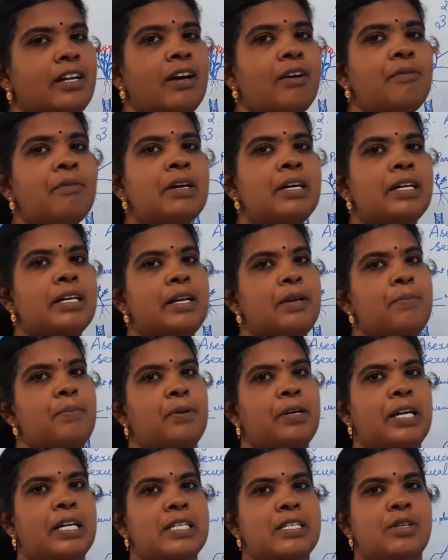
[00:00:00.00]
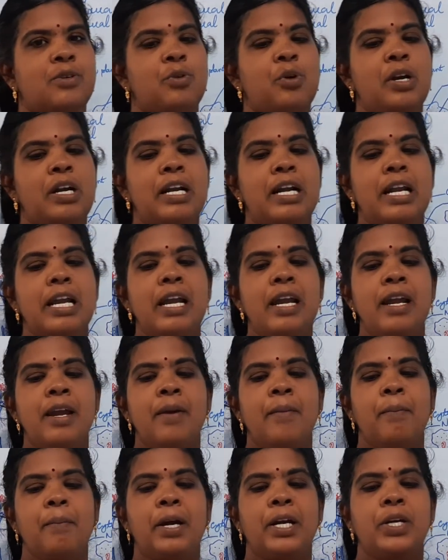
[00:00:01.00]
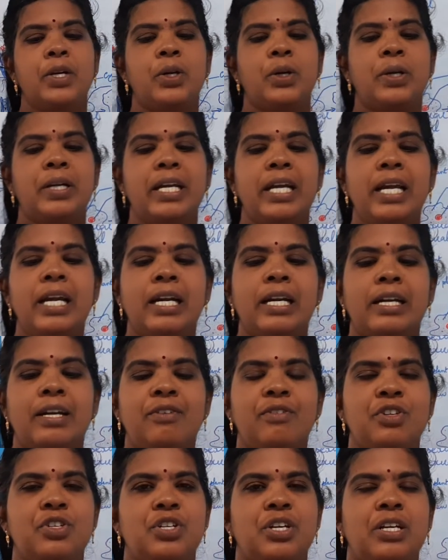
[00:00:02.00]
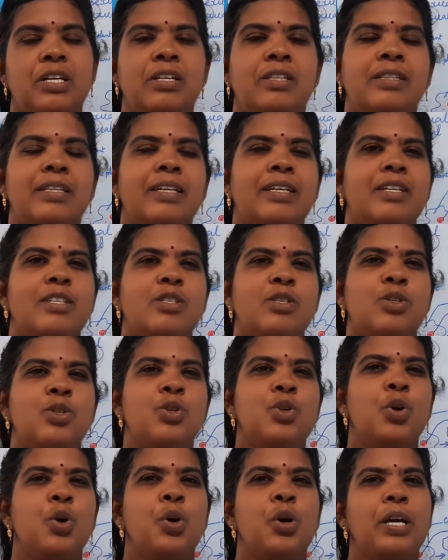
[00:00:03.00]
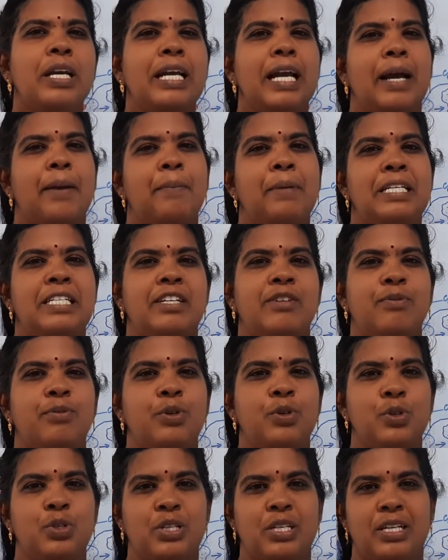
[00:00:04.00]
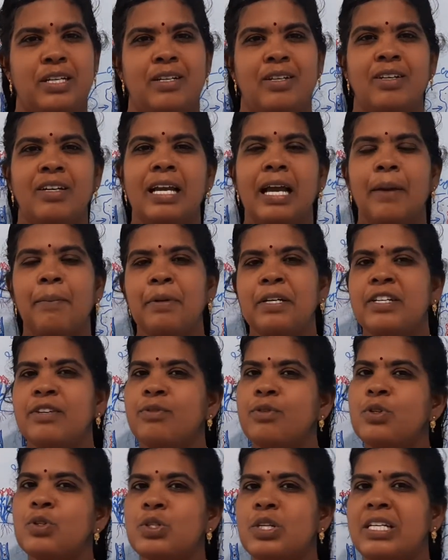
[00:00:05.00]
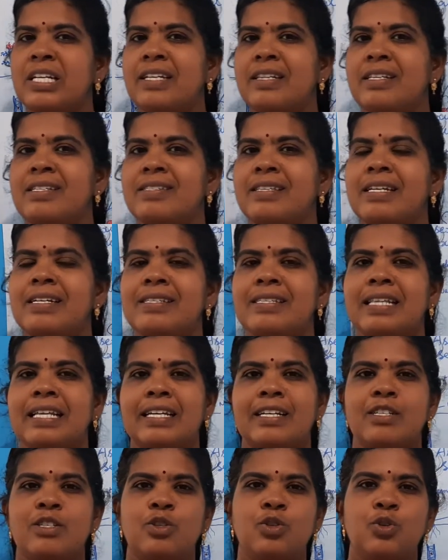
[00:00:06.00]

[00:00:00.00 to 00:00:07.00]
of reproduction. Only mitotic division. There is no gametic fusion. Gametic fusion in the sense there is